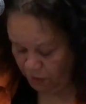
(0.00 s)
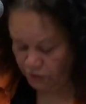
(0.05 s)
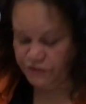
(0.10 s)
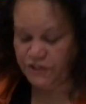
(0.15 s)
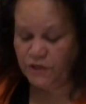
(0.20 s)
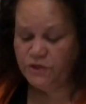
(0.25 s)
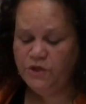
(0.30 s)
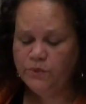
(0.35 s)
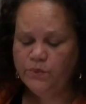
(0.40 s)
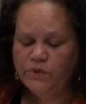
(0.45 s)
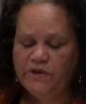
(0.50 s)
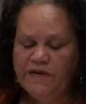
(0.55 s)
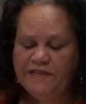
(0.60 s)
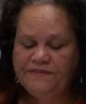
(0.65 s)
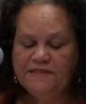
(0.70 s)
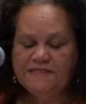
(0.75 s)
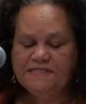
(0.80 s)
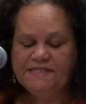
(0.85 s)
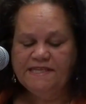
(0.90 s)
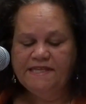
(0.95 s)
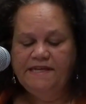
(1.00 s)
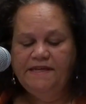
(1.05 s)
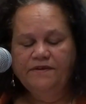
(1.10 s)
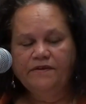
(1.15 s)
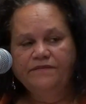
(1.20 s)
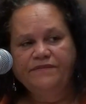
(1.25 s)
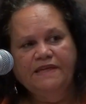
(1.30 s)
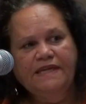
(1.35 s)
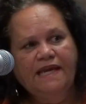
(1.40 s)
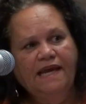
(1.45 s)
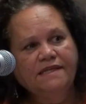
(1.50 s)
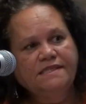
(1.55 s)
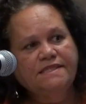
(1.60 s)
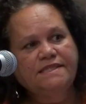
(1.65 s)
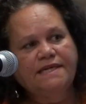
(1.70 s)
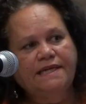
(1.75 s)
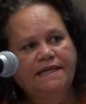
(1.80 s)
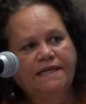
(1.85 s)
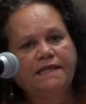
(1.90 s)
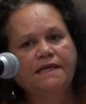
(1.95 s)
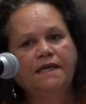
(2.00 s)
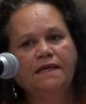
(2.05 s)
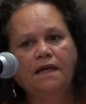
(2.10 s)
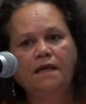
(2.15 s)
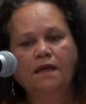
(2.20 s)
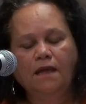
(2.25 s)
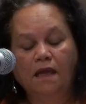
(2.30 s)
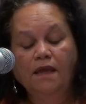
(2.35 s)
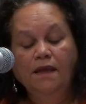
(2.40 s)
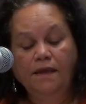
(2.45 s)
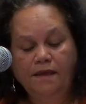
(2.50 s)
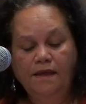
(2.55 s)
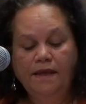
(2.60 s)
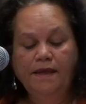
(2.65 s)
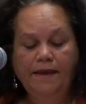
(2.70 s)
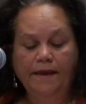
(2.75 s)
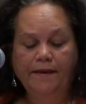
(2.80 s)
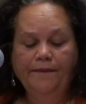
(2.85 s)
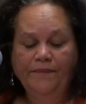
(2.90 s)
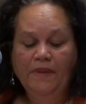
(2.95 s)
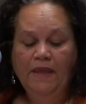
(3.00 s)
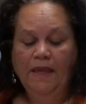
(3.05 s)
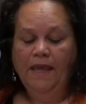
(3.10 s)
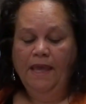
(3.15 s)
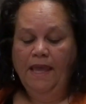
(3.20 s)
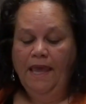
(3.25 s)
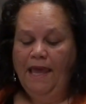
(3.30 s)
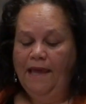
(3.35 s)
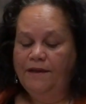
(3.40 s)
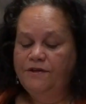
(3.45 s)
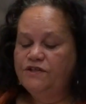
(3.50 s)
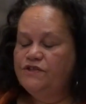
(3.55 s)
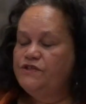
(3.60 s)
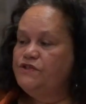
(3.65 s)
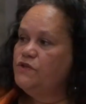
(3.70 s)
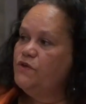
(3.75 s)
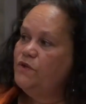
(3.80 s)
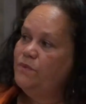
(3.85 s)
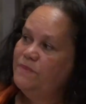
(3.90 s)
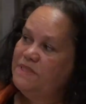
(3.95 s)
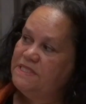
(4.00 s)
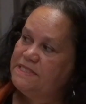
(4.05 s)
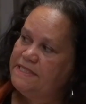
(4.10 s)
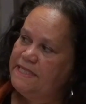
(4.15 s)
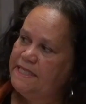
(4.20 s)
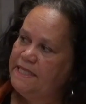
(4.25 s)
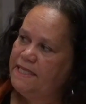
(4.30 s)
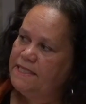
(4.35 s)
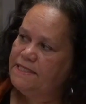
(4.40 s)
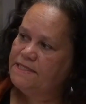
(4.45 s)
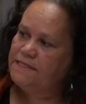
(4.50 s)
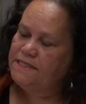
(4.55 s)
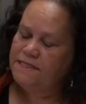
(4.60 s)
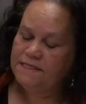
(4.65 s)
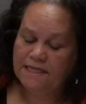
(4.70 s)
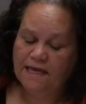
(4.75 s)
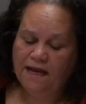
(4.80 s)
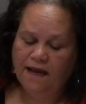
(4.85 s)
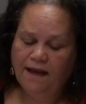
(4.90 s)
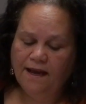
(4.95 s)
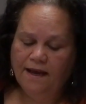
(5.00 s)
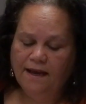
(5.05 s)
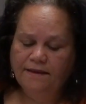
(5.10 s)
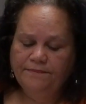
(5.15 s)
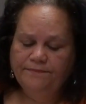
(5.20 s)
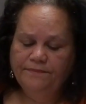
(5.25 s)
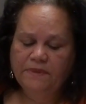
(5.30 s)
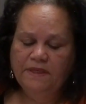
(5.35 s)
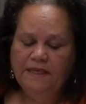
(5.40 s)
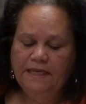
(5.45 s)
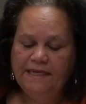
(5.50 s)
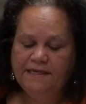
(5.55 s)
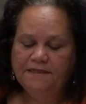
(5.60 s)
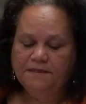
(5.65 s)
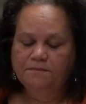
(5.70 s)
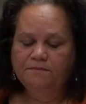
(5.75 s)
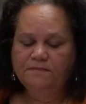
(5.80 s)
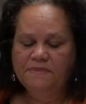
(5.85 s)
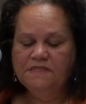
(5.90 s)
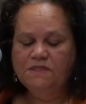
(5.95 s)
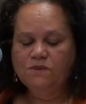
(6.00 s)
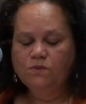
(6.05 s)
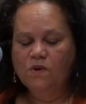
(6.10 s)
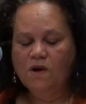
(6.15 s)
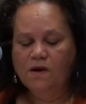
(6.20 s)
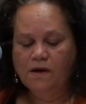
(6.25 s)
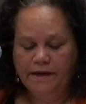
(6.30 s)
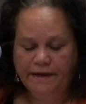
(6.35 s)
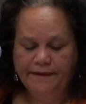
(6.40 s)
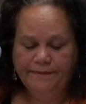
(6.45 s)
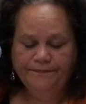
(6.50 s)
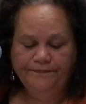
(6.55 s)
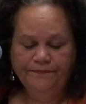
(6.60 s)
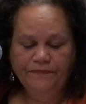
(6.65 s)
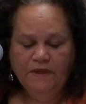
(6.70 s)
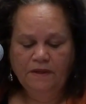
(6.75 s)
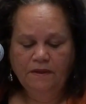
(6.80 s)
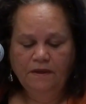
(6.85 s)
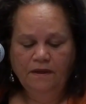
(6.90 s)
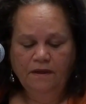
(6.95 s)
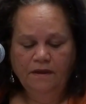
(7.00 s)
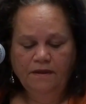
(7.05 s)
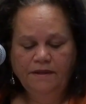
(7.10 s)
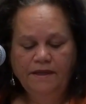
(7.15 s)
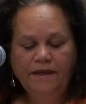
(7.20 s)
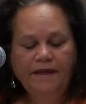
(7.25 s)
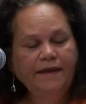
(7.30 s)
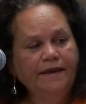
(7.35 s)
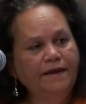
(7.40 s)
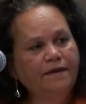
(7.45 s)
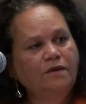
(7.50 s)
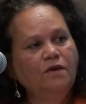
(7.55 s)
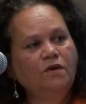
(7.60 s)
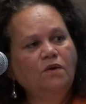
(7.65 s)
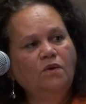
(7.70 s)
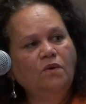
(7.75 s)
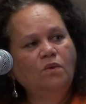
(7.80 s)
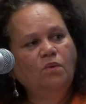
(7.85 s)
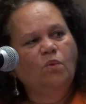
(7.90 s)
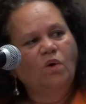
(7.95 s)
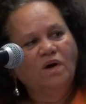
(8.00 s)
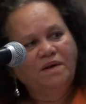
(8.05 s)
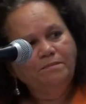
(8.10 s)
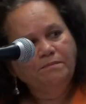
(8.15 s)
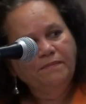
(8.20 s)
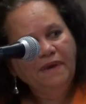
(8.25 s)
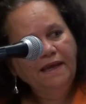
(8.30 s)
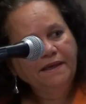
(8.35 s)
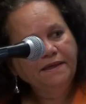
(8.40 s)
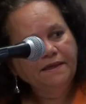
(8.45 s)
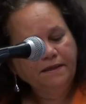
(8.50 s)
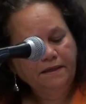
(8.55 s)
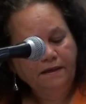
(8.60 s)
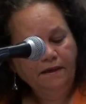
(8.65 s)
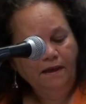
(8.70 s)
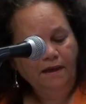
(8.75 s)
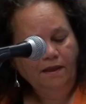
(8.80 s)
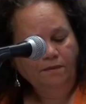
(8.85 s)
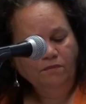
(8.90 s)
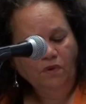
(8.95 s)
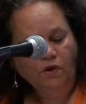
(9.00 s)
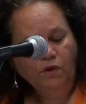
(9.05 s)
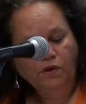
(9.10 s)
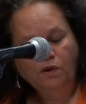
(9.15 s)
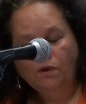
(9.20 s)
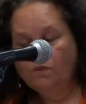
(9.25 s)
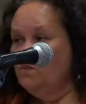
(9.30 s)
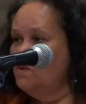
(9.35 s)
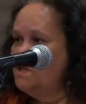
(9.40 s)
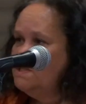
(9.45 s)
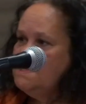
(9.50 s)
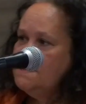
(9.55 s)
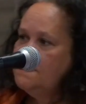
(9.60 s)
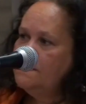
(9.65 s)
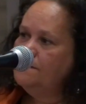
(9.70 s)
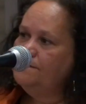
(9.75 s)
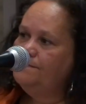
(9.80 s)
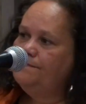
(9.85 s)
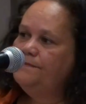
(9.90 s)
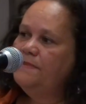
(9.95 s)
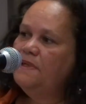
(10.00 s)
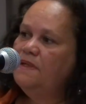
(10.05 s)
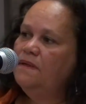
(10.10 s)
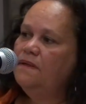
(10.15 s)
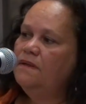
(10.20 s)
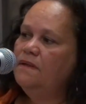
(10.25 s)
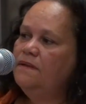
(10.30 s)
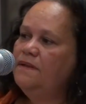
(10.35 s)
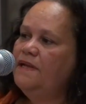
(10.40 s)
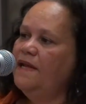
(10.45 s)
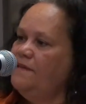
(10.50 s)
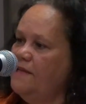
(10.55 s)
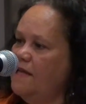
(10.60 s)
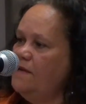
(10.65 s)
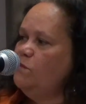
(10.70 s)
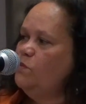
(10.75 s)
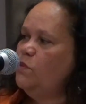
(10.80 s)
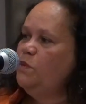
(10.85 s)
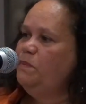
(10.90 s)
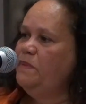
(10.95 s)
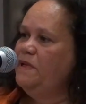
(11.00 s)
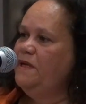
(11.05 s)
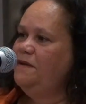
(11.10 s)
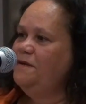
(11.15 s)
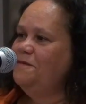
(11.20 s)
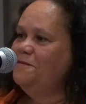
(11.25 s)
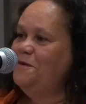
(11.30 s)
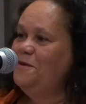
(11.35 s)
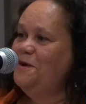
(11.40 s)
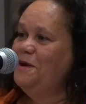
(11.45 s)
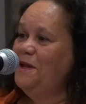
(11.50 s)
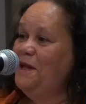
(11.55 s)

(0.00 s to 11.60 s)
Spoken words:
So you were at the scene of the accident, yeah, and you saw Mr. X's car hit Miss Y, yeah. What make and model was it? Now that would be